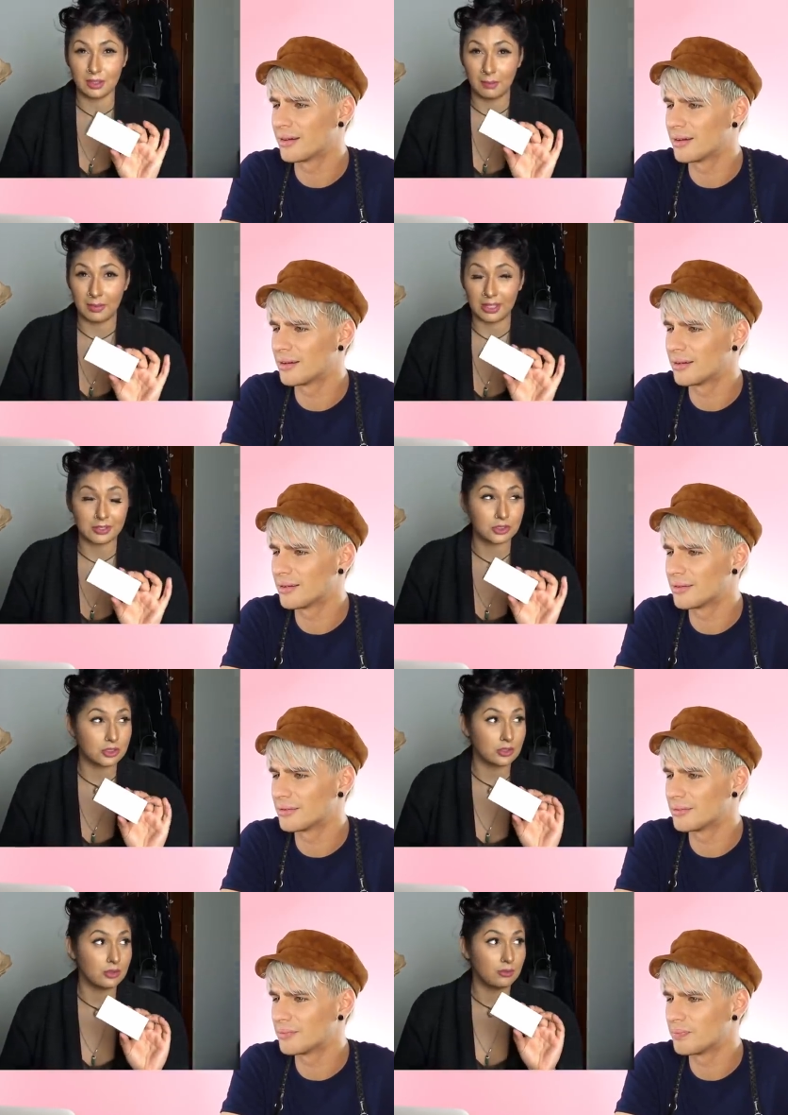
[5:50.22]
Speaker 1: a
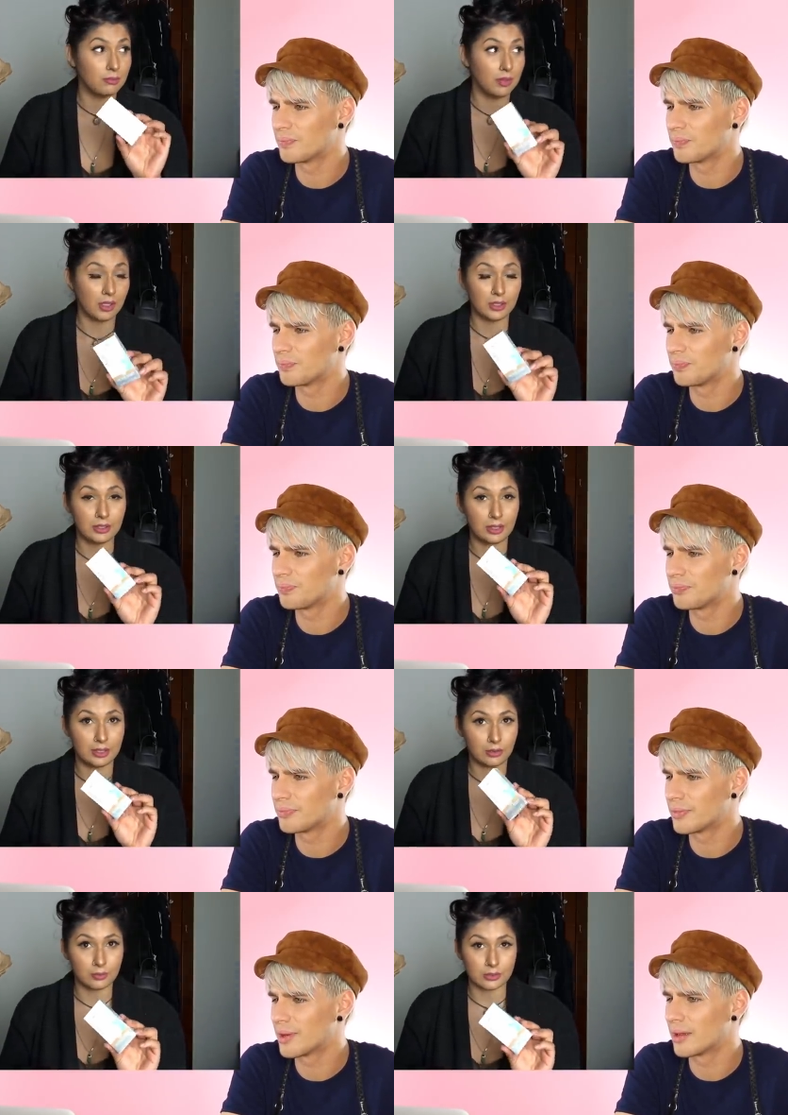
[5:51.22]
beige blonde,
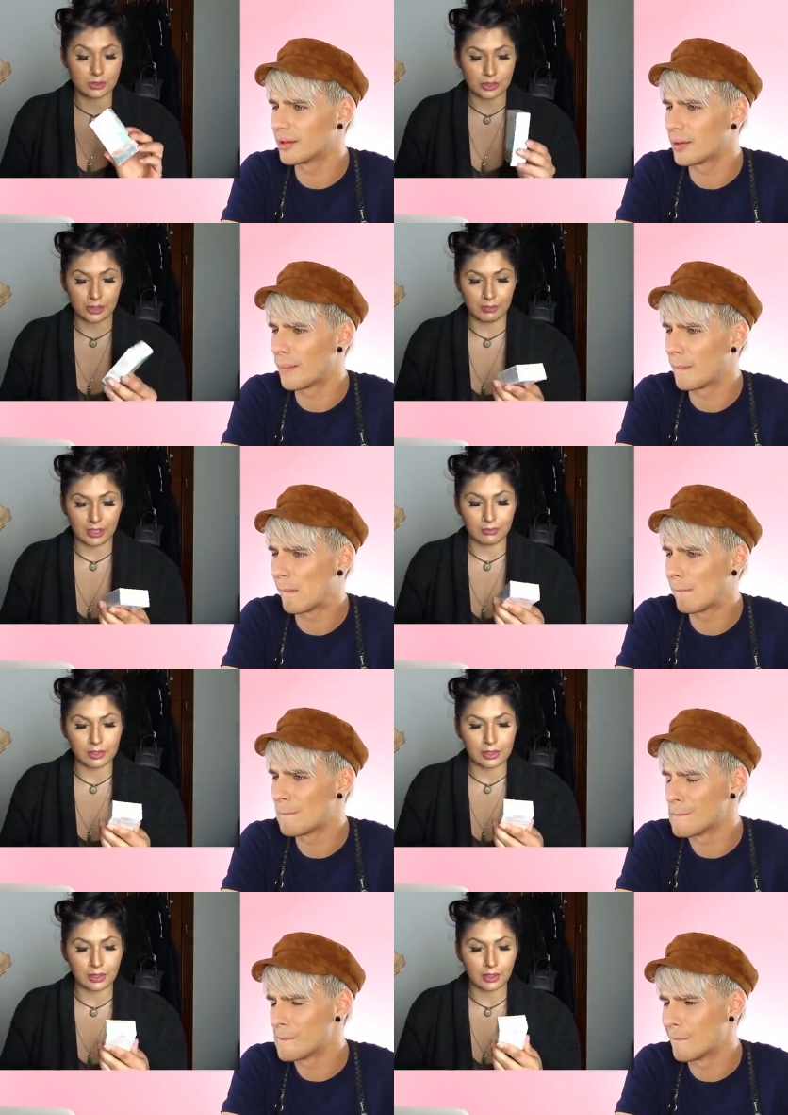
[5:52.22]
like almost a champagne
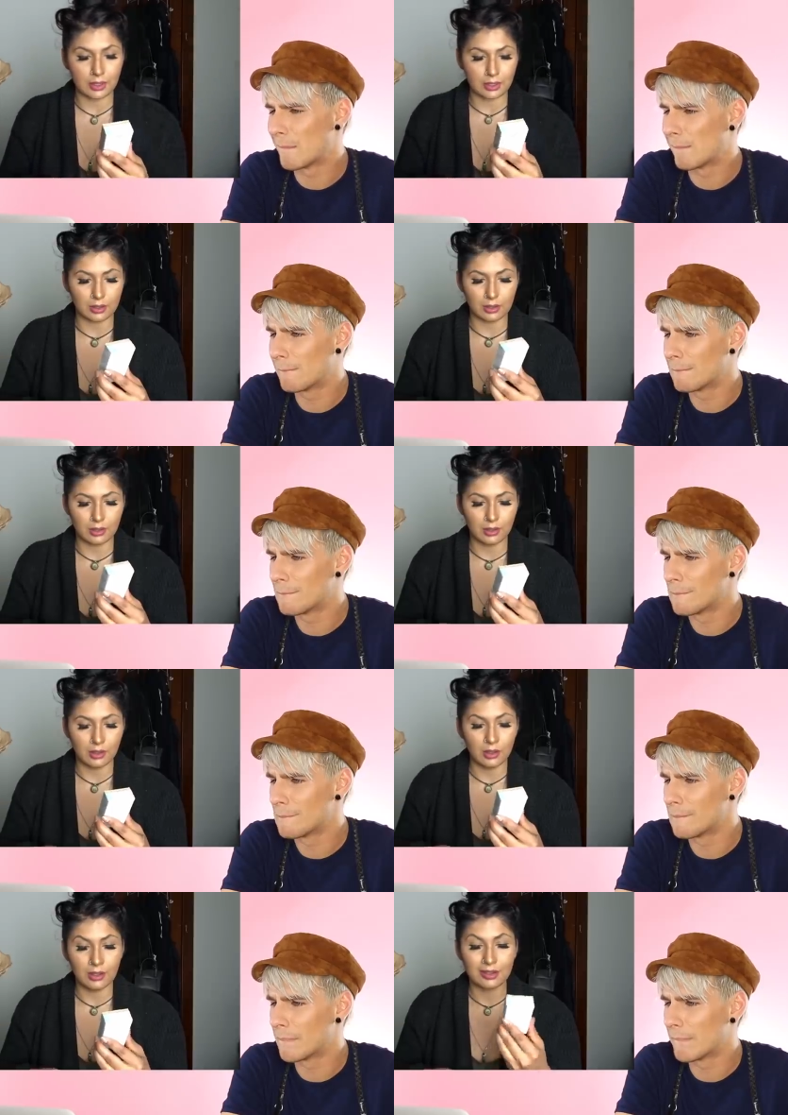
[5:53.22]
blonde, and
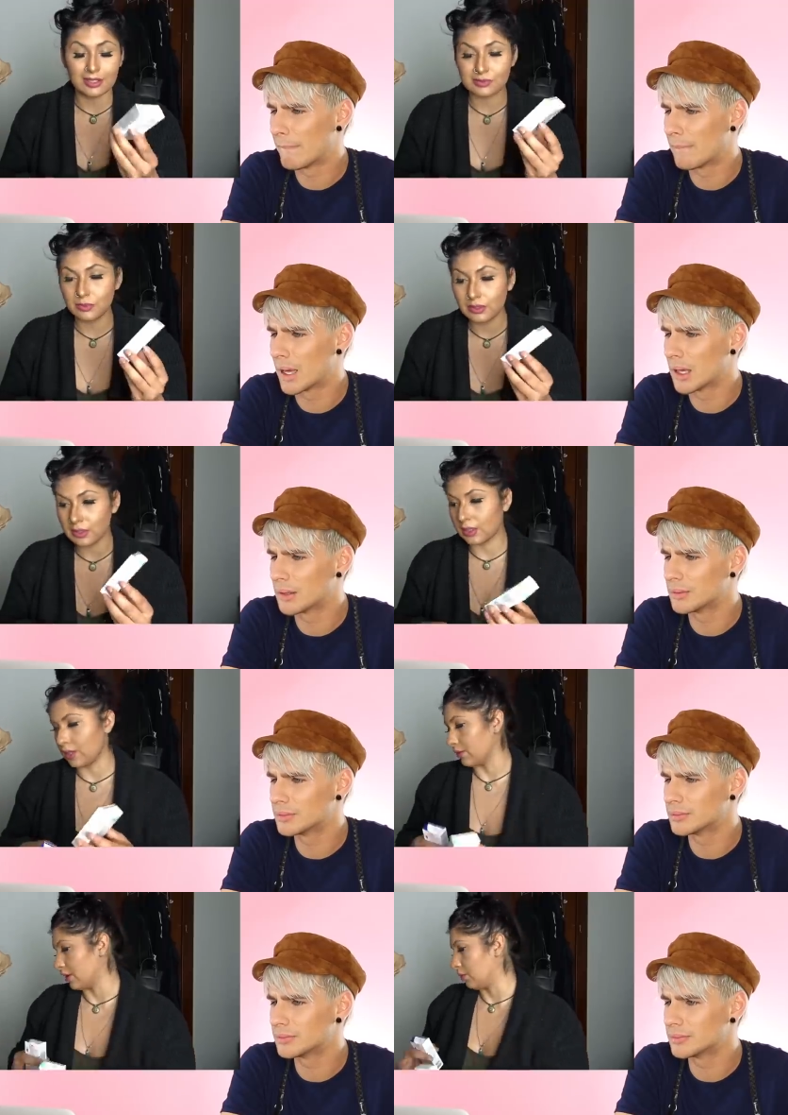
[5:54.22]
that's really the
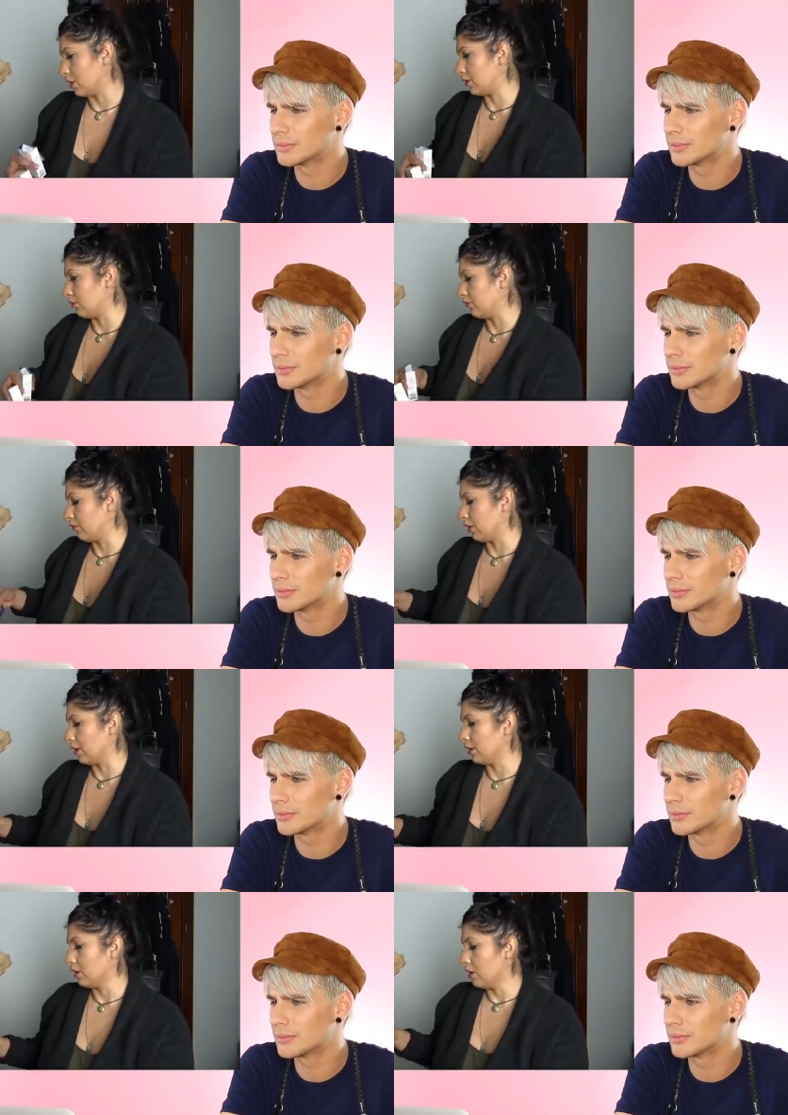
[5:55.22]
color that I want to go
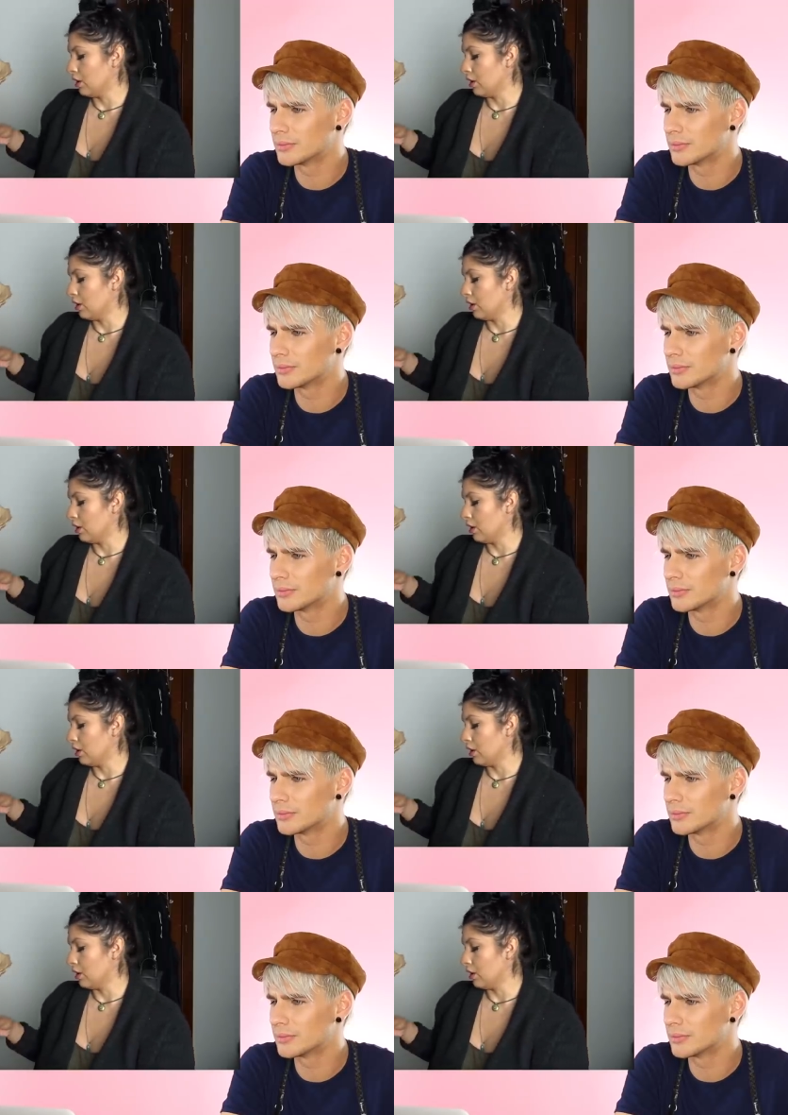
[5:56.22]
for.